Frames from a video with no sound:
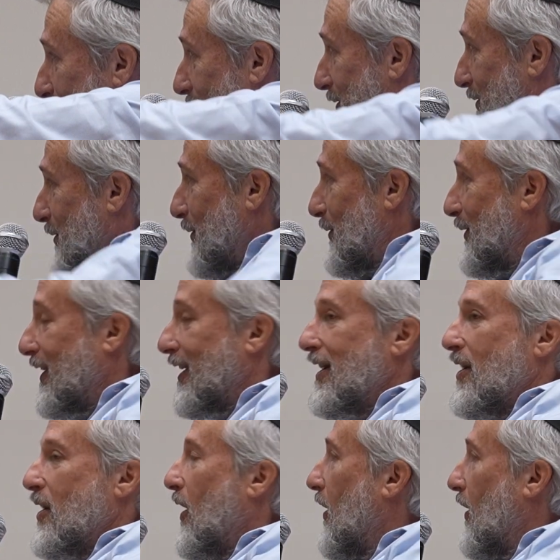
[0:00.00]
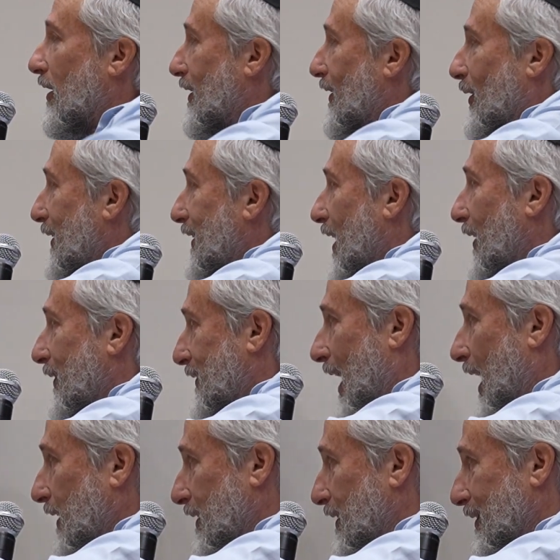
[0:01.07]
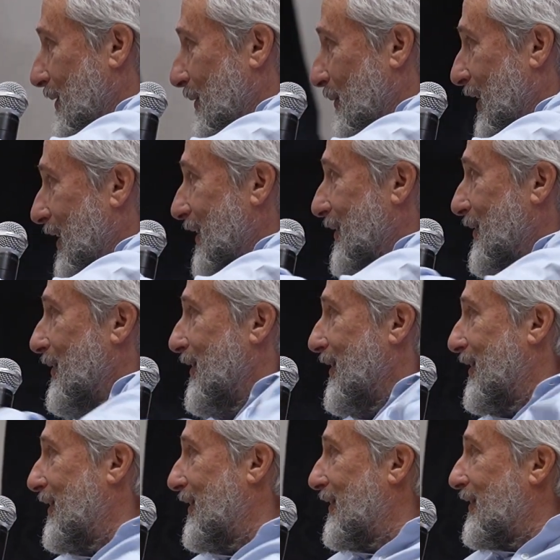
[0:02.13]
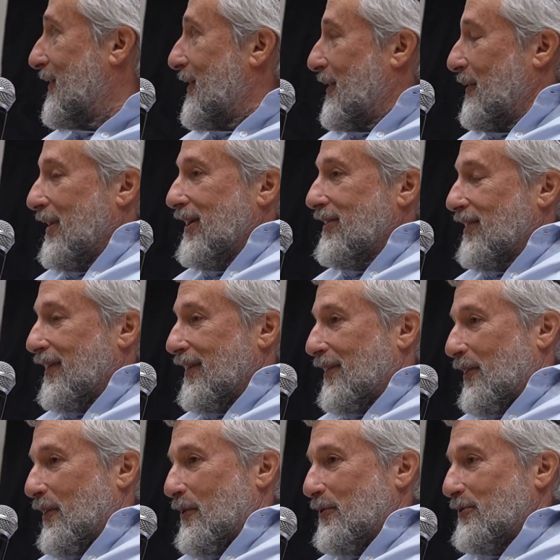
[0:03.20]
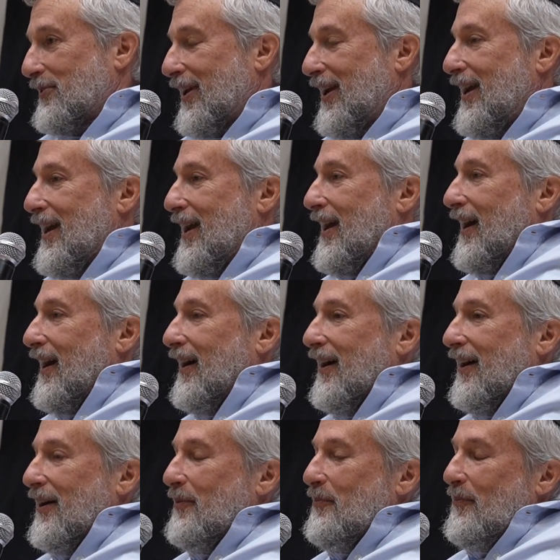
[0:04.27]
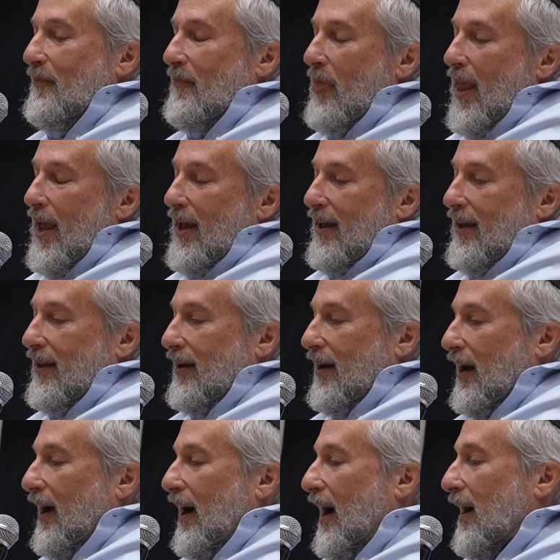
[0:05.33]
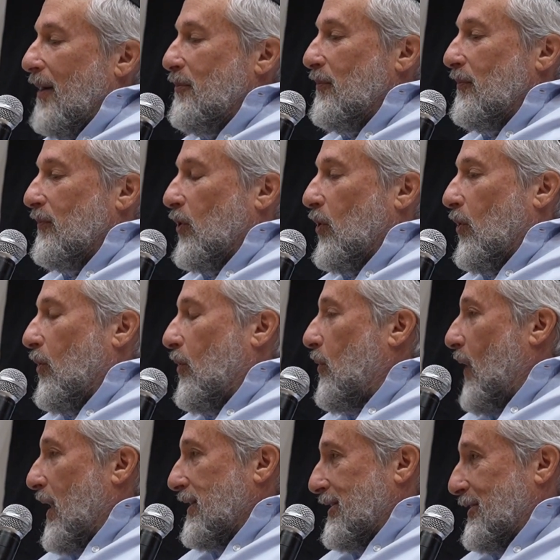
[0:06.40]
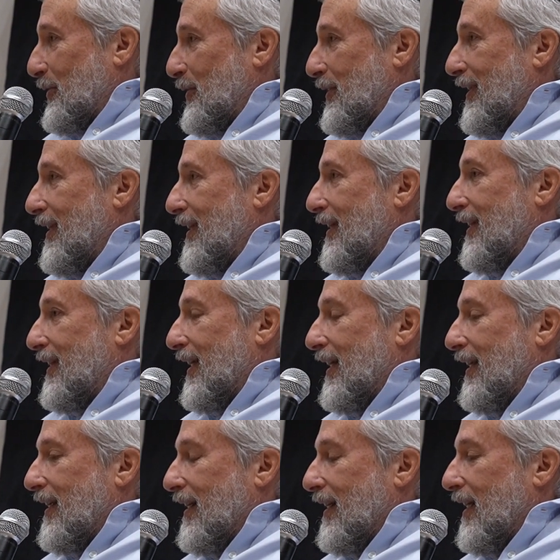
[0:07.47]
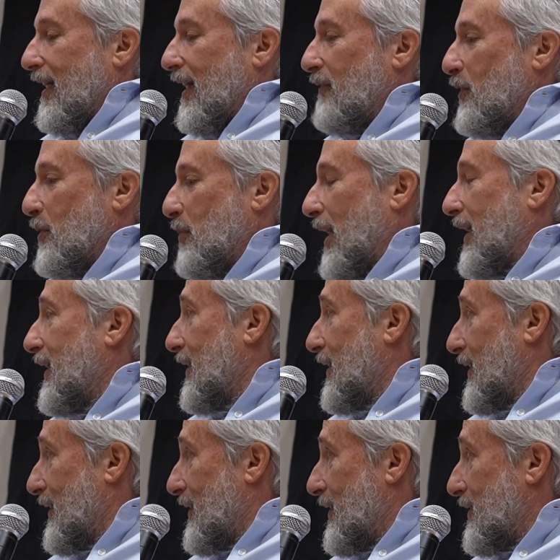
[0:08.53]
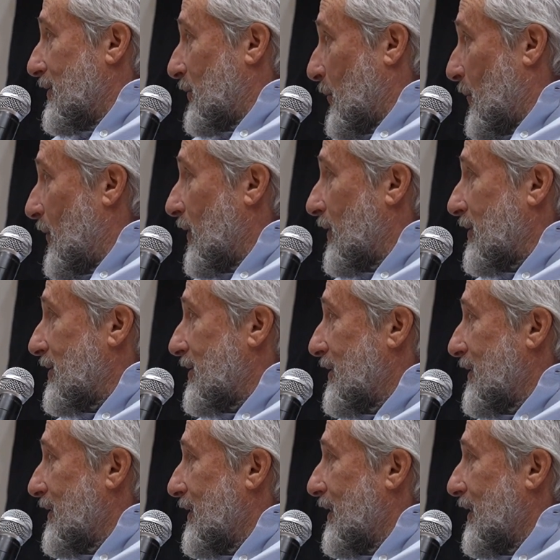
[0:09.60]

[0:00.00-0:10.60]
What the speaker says: just heard are tiny, okay? They're easily closed. I'm quite certain that everybody in these talks